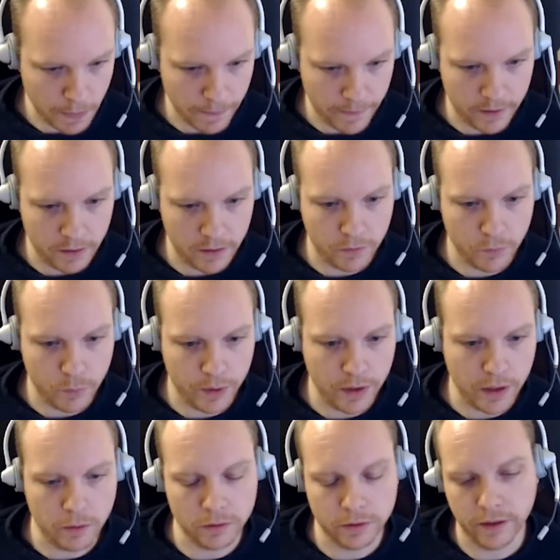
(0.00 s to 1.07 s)
And if we
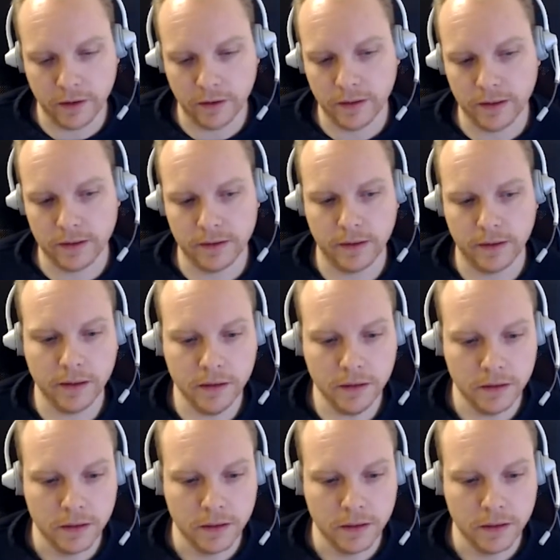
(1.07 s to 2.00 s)
now run the test again,